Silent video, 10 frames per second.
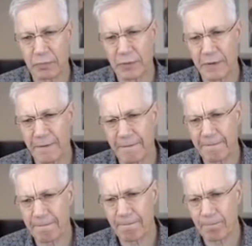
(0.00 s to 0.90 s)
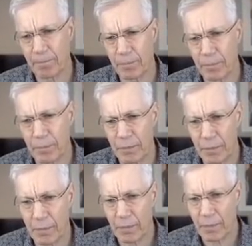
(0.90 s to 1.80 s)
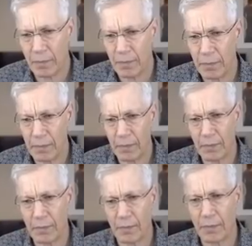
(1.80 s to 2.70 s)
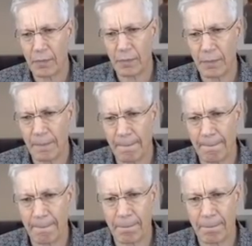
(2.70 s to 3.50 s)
No one is speaking in this clip.